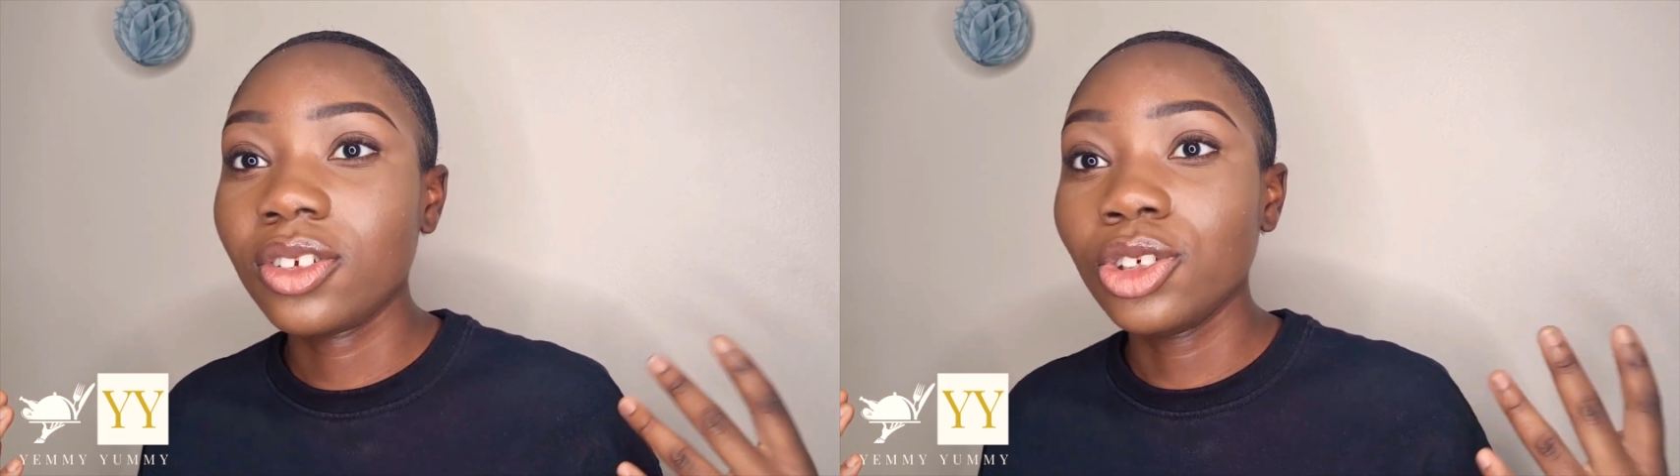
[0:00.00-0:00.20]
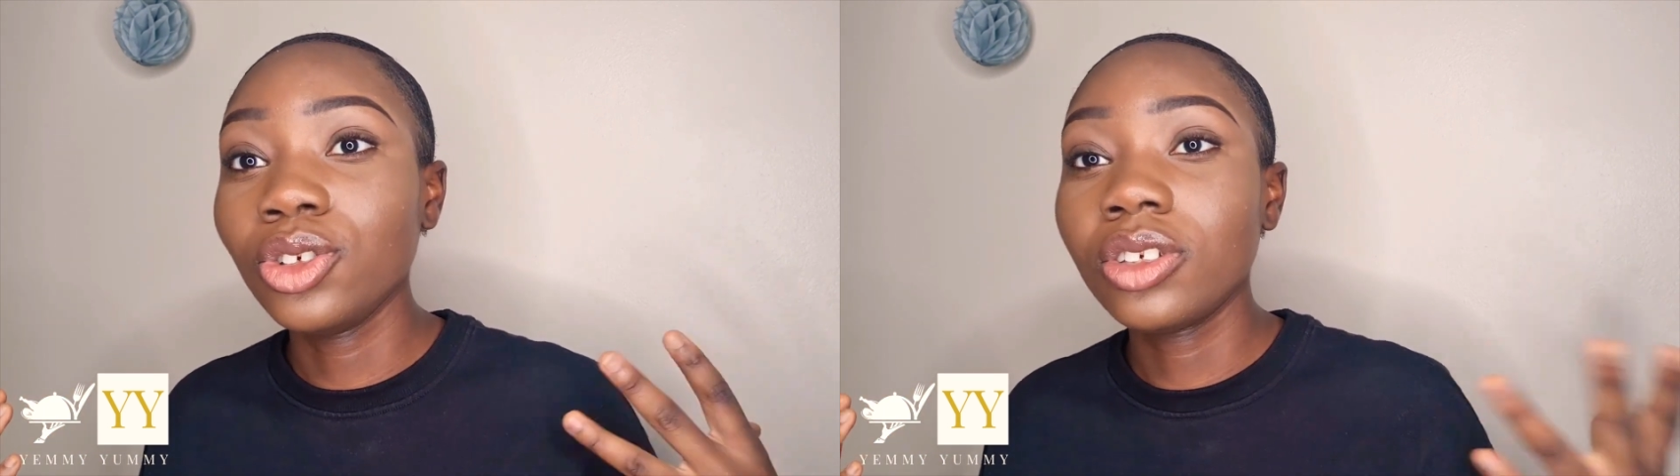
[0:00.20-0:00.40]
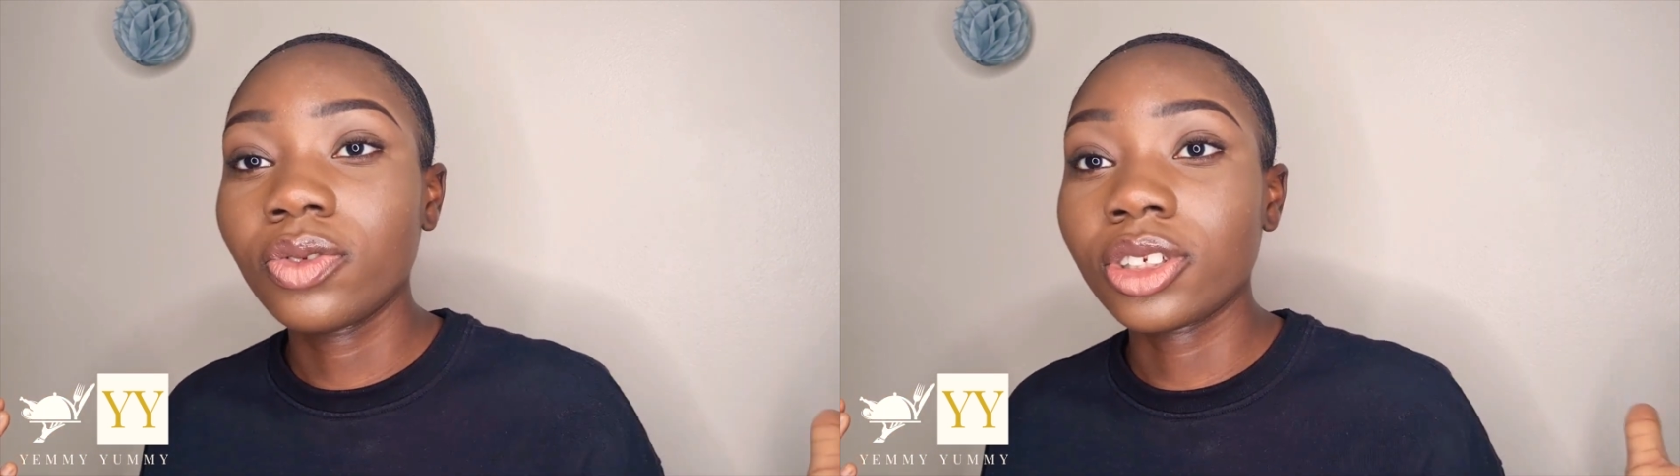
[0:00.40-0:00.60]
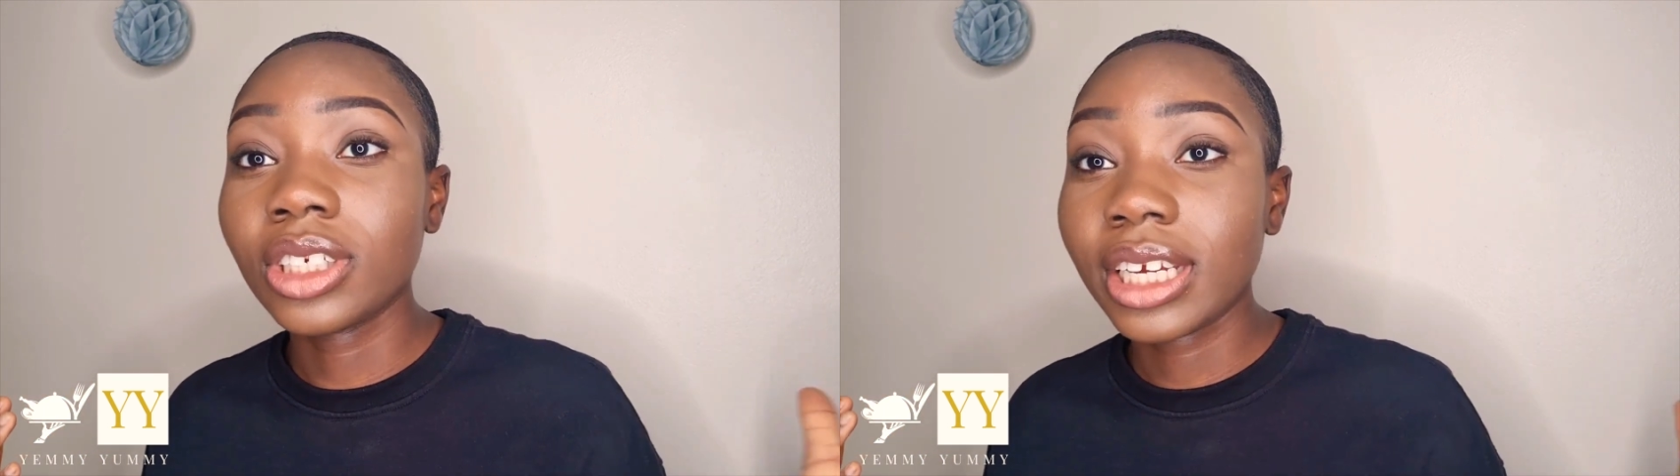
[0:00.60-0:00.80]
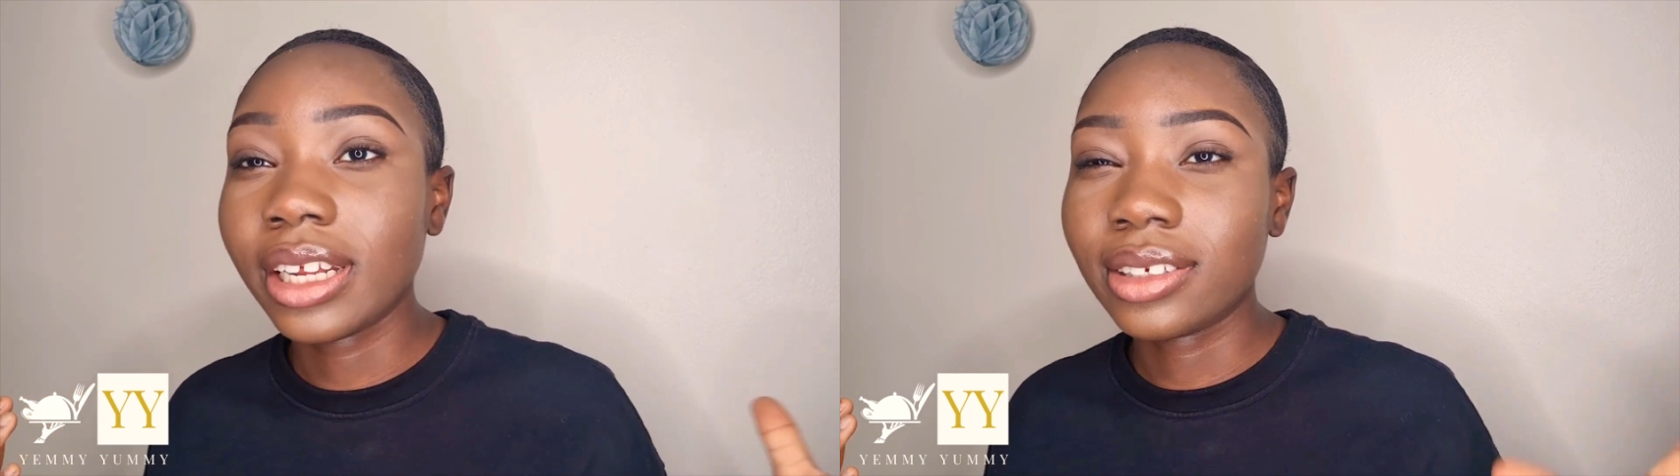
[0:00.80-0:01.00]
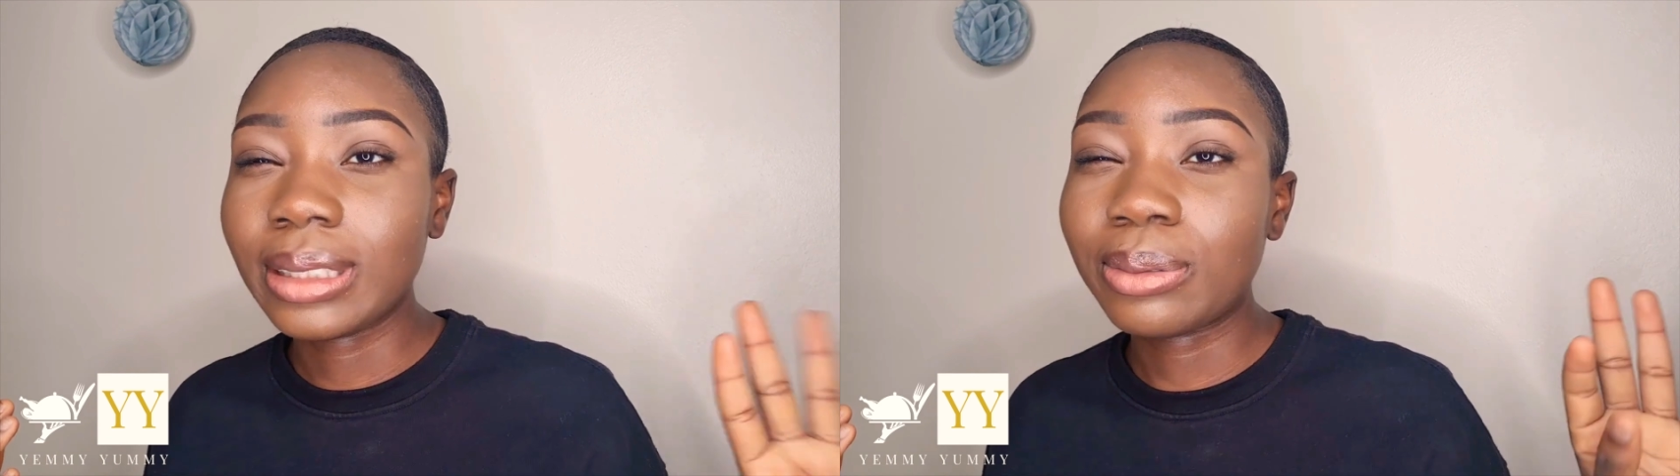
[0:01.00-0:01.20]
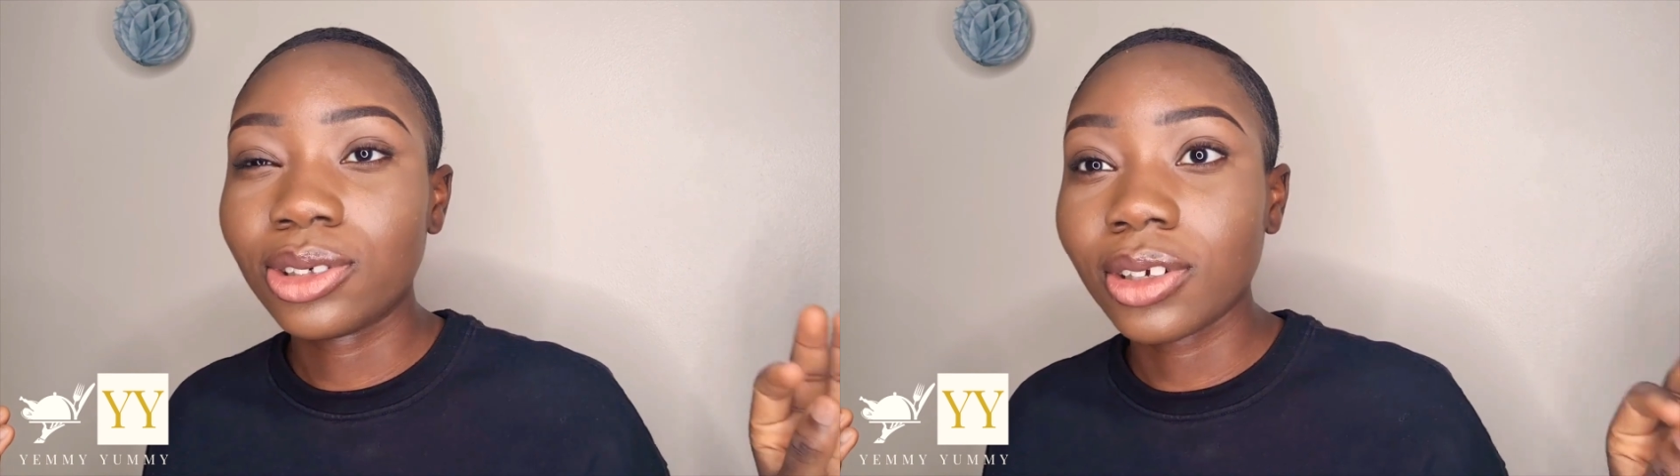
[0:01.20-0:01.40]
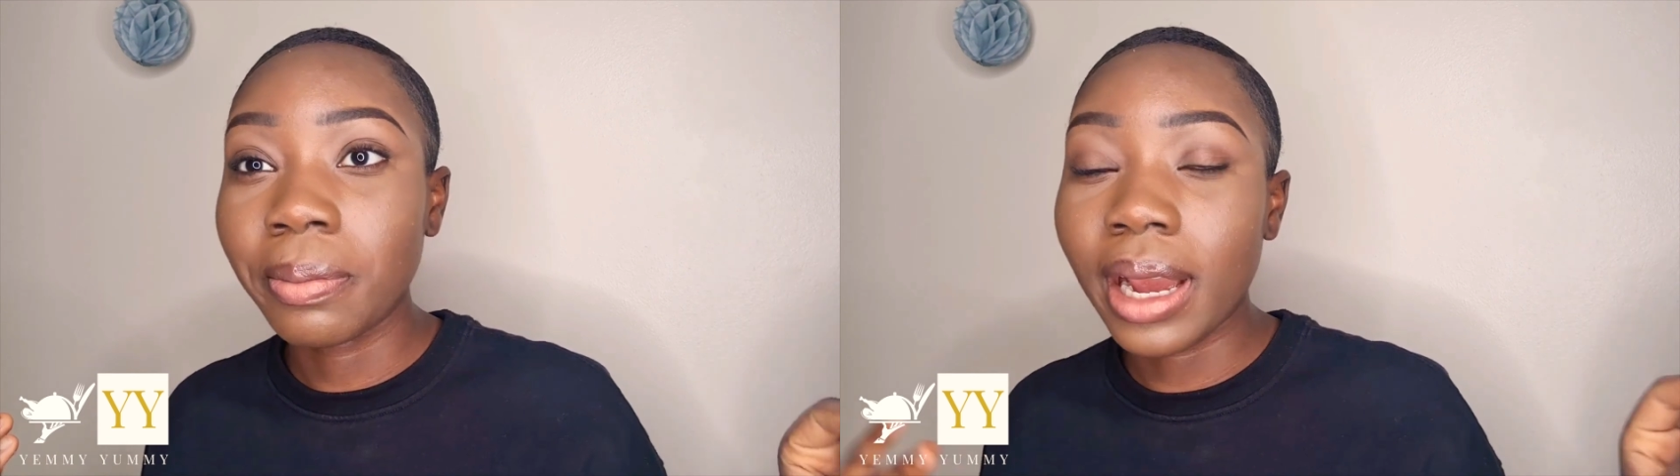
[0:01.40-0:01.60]
use for chicken and chip
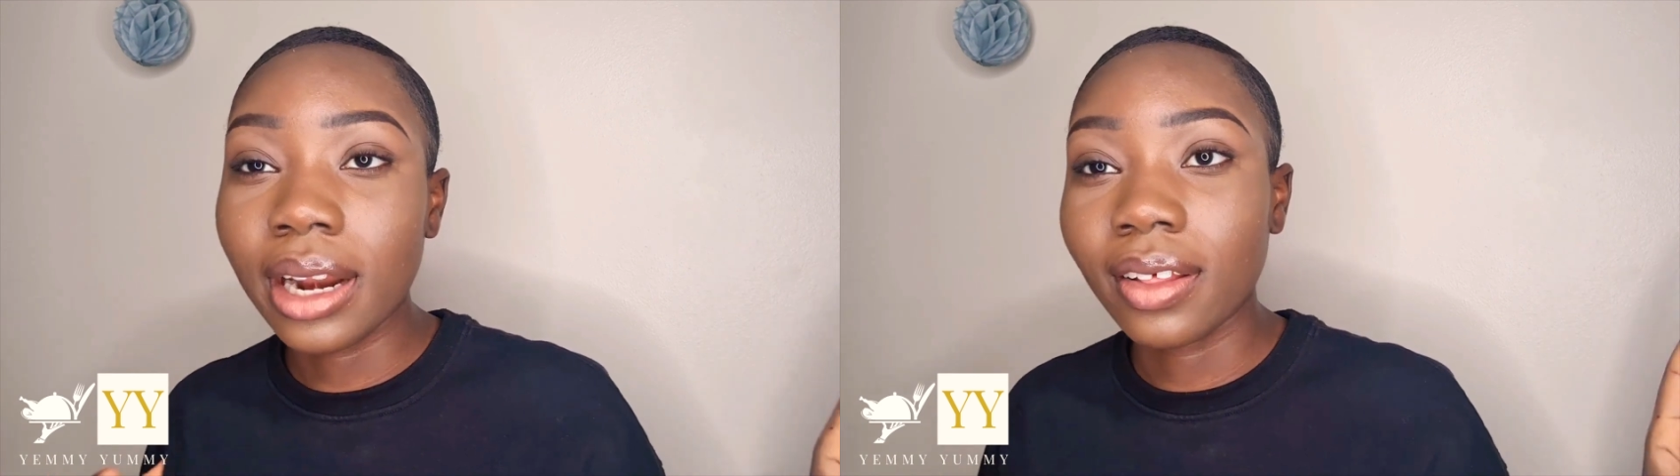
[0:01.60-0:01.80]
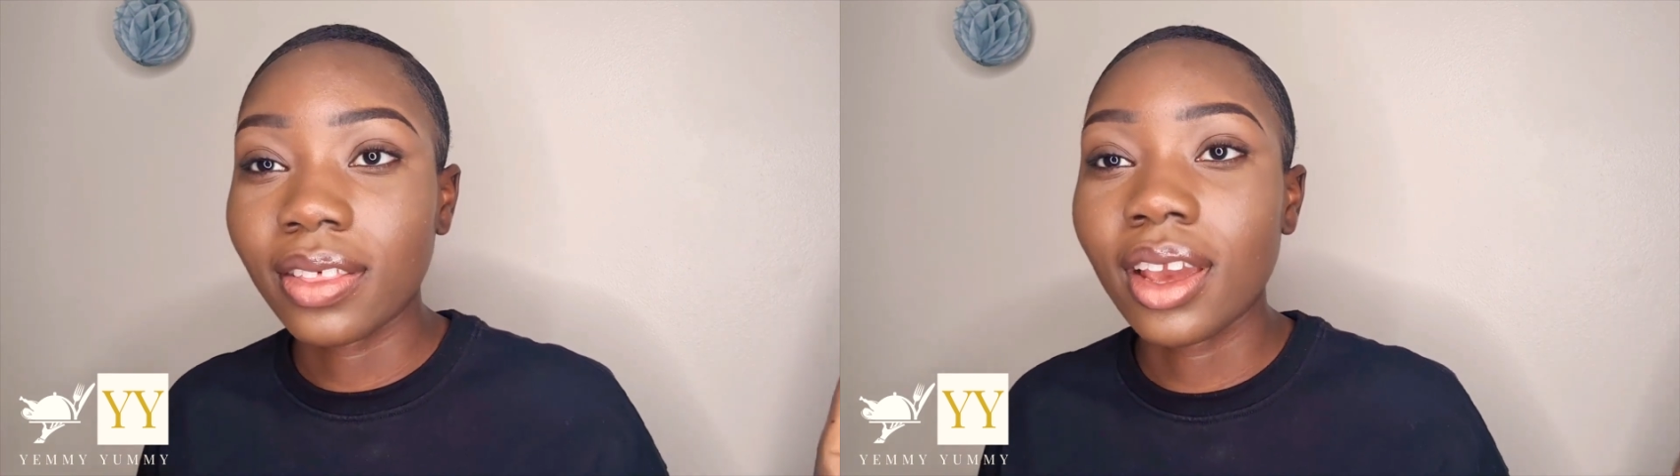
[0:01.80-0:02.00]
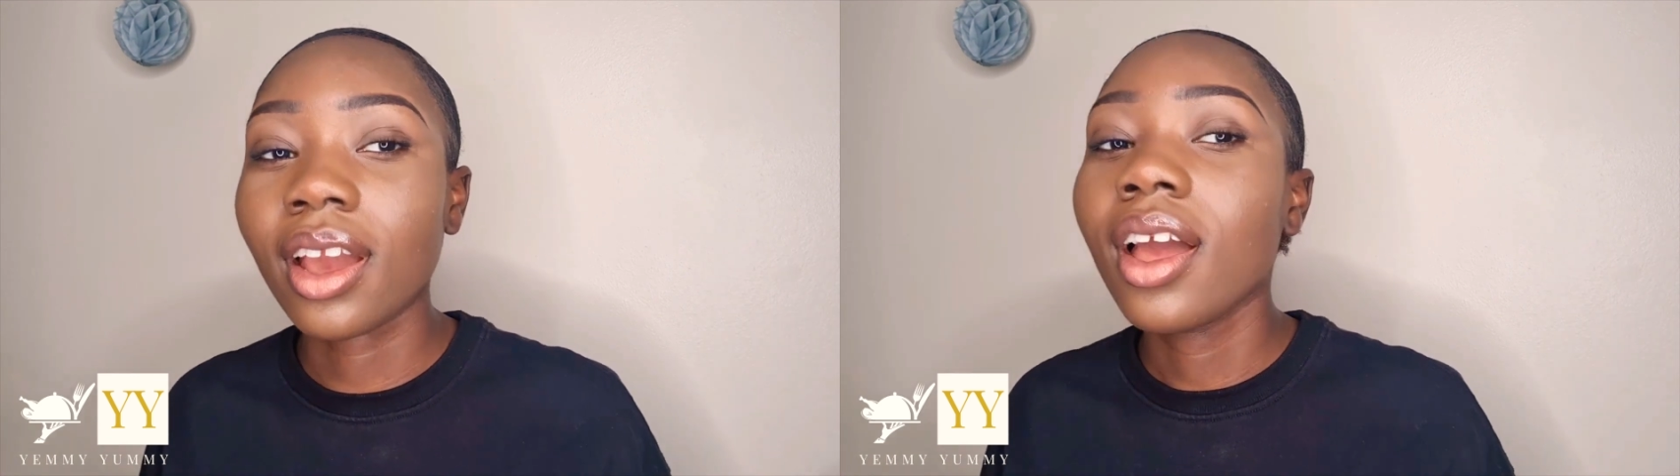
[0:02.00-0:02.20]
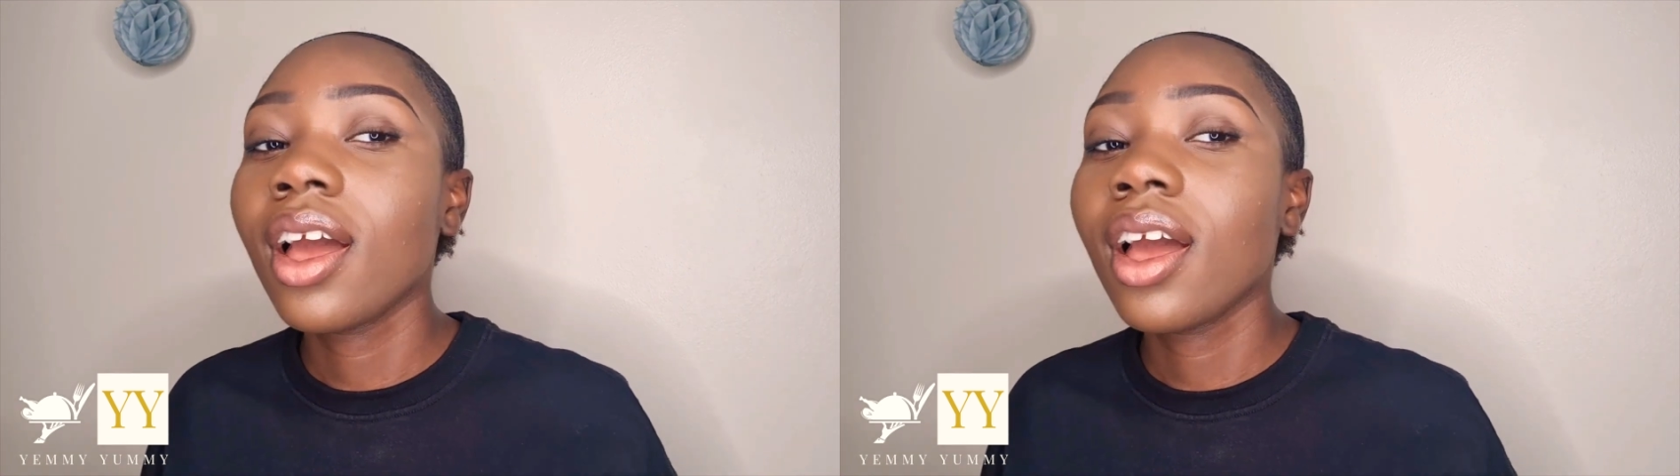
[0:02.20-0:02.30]
shop, that kind of thing.